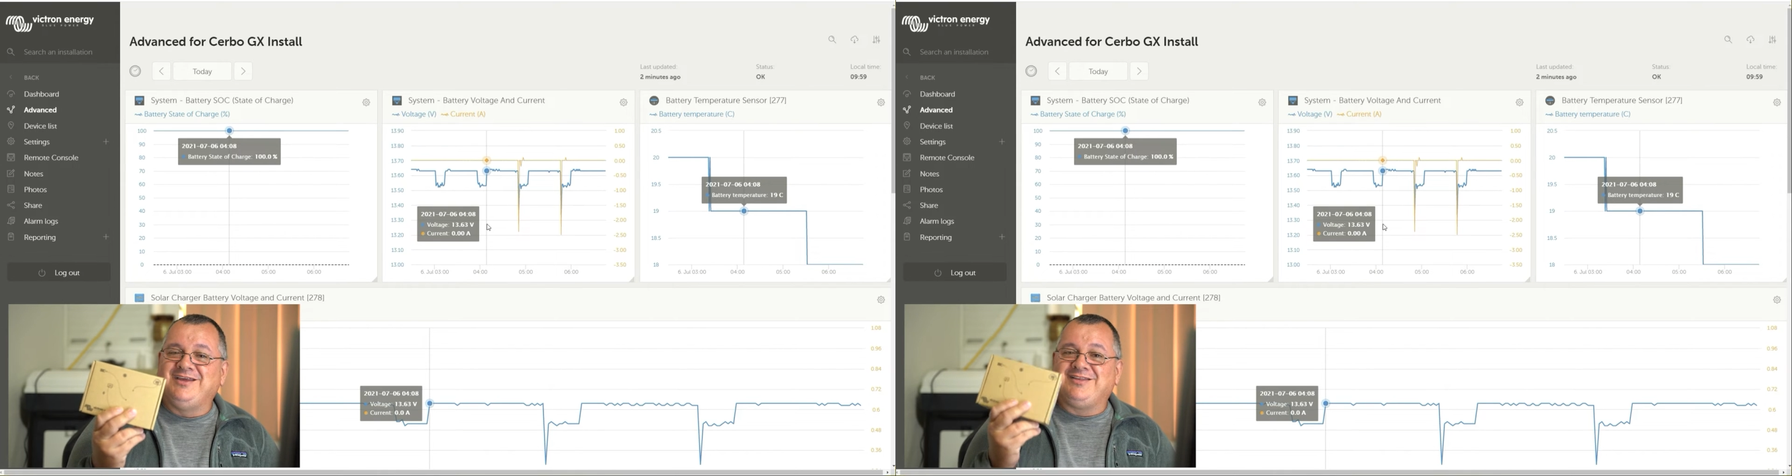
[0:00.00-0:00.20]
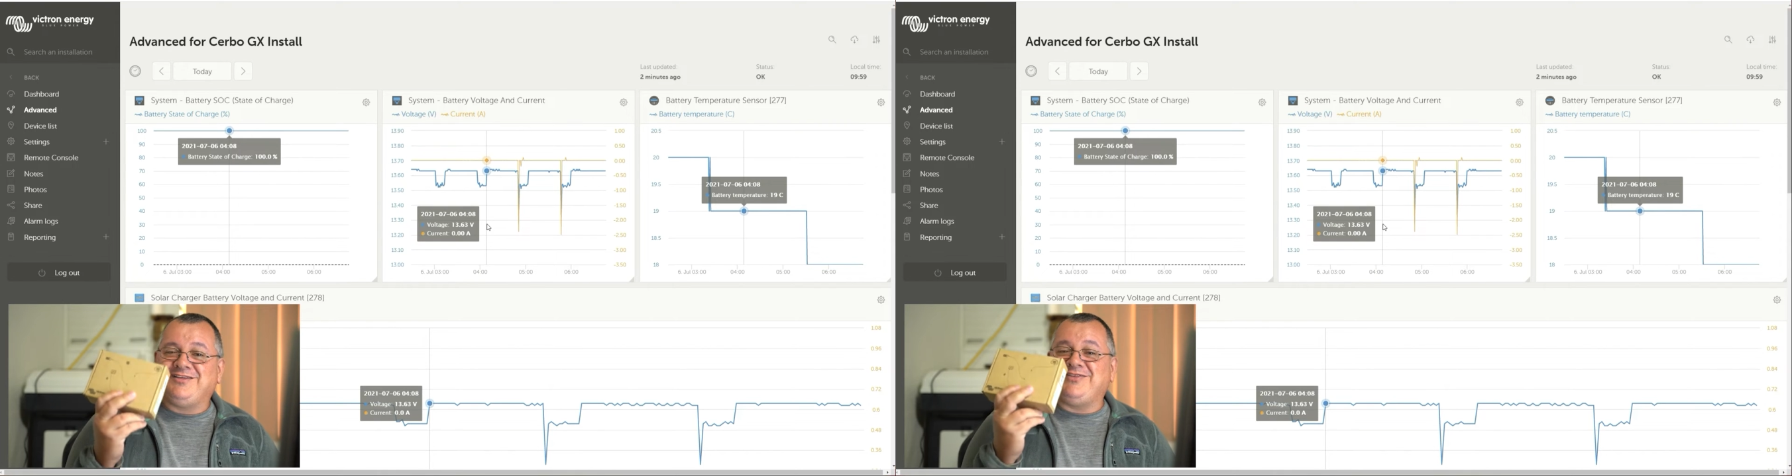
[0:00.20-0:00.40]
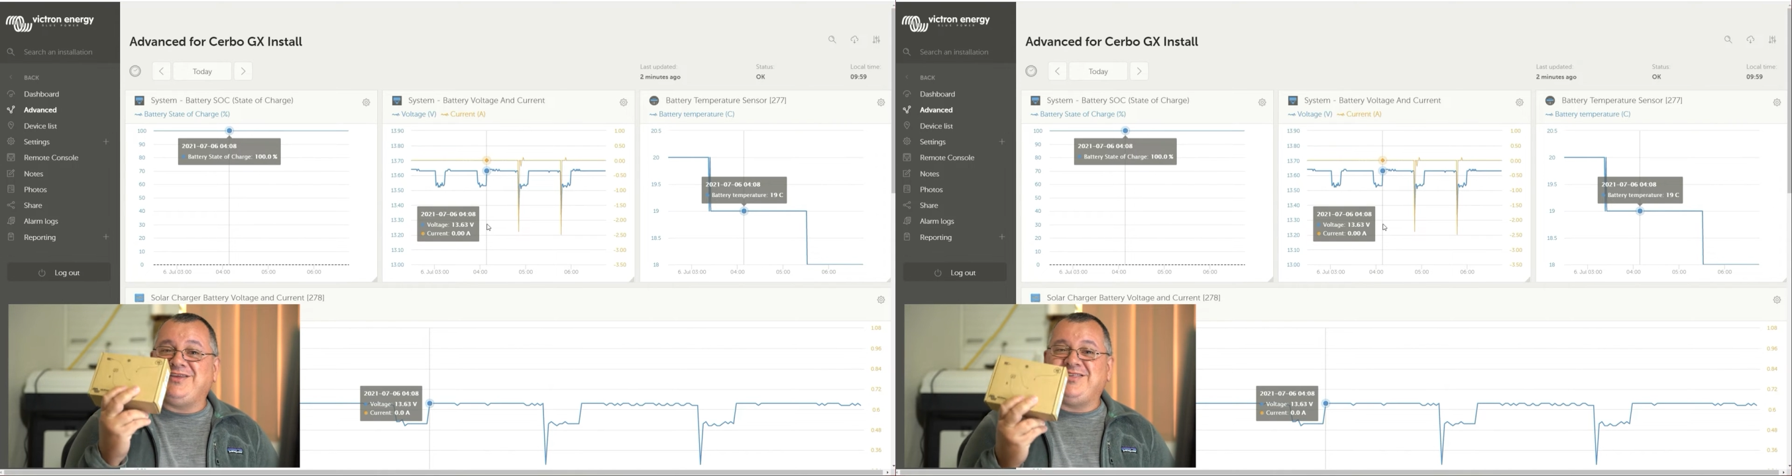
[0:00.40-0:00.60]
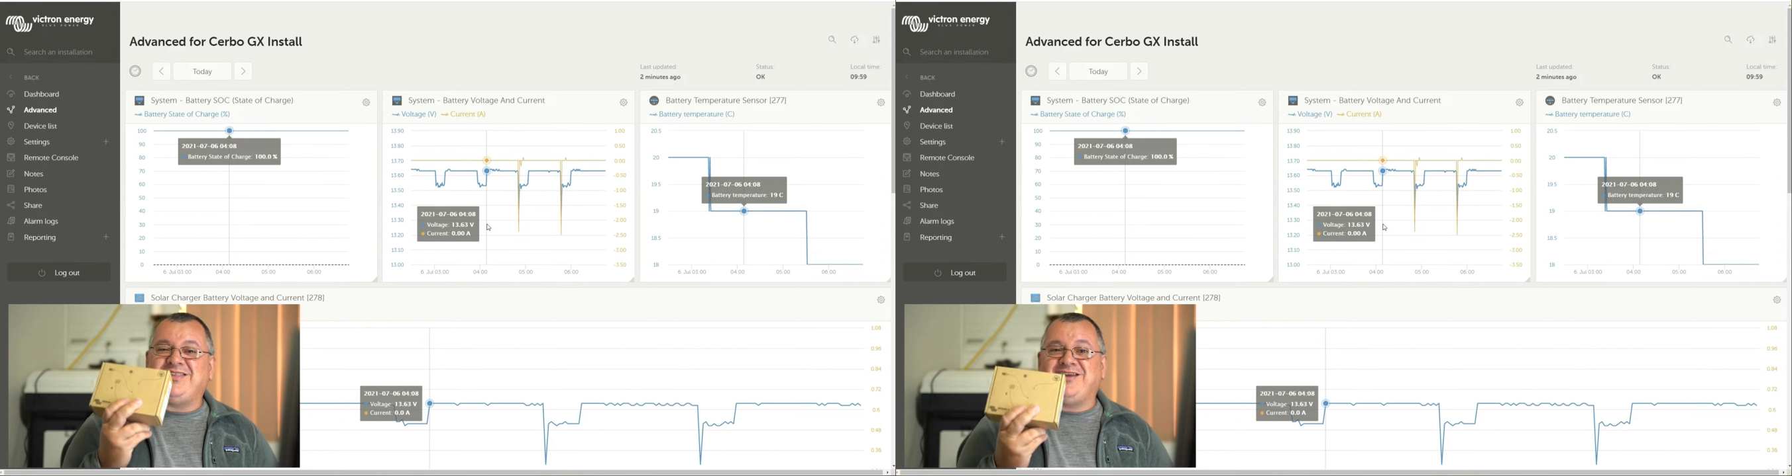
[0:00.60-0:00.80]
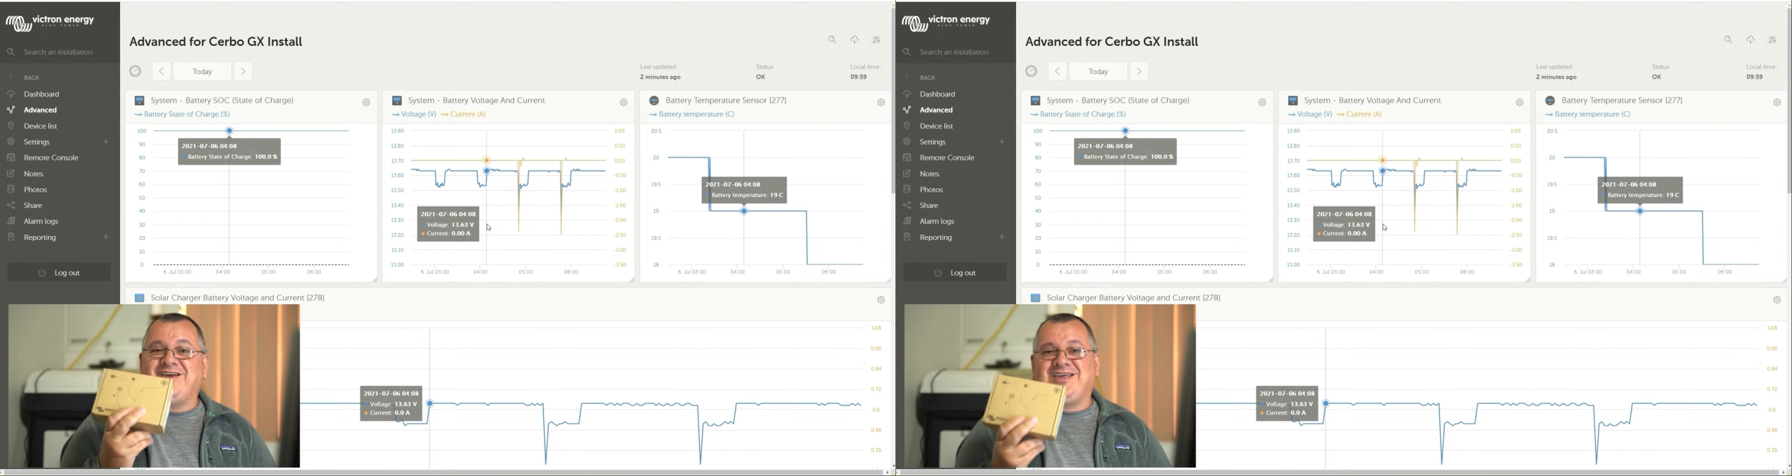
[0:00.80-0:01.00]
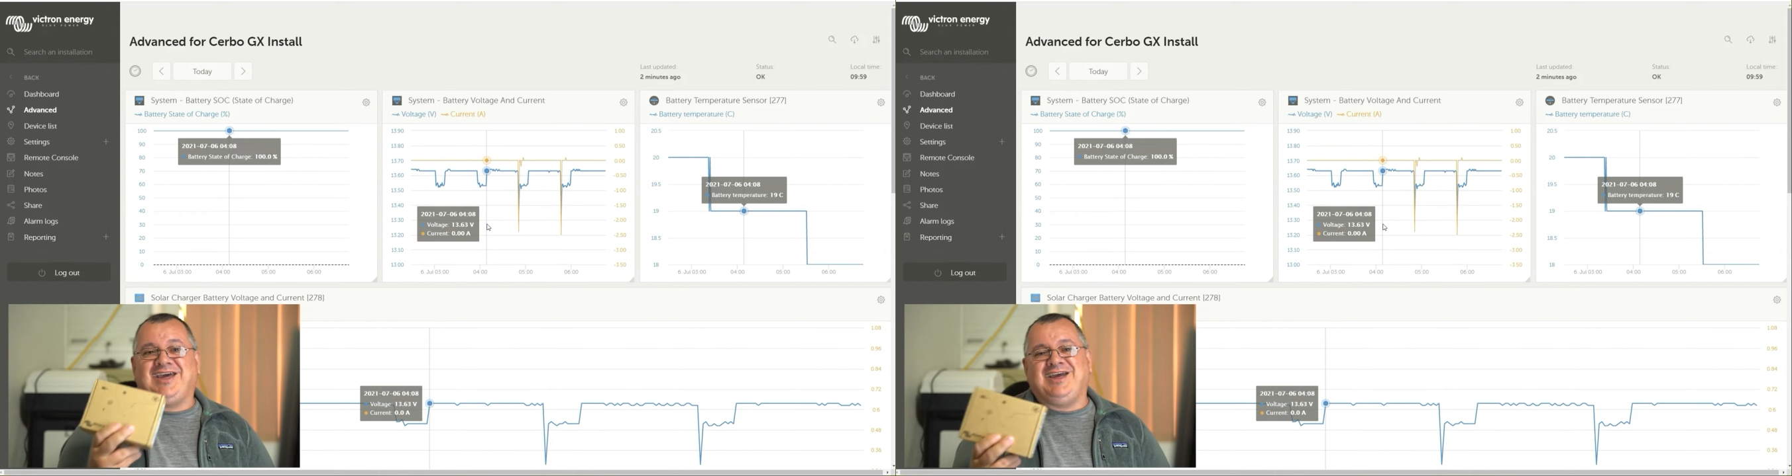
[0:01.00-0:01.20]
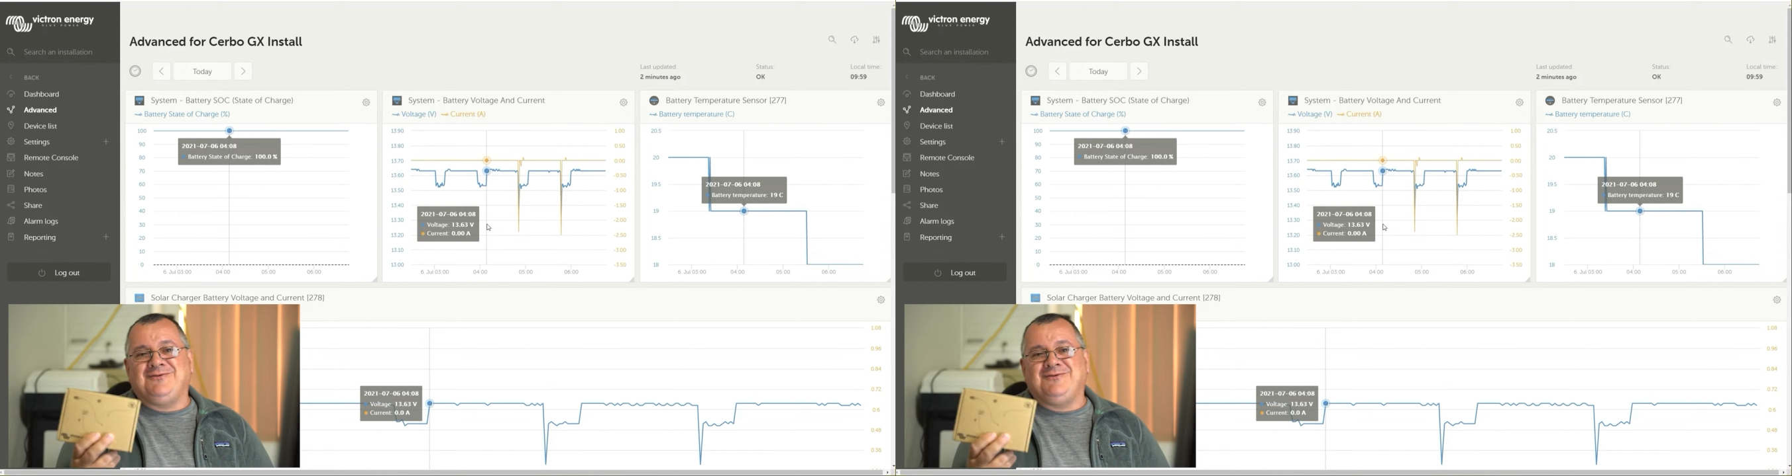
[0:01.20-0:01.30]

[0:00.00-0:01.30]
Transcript: So this is okay